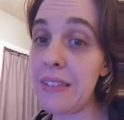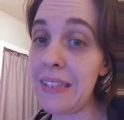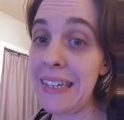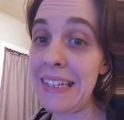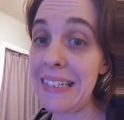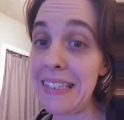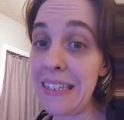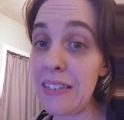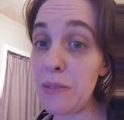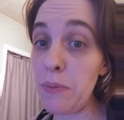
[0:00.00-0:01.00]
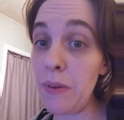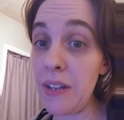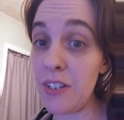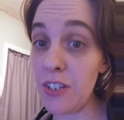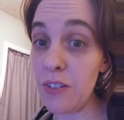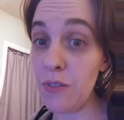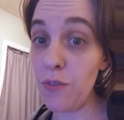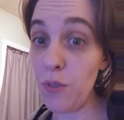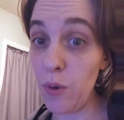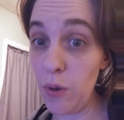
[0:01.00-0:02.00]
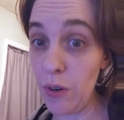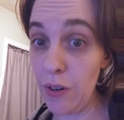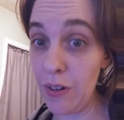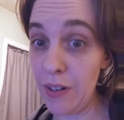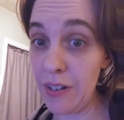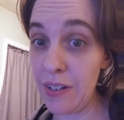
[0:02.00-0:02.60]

he's the inspiration for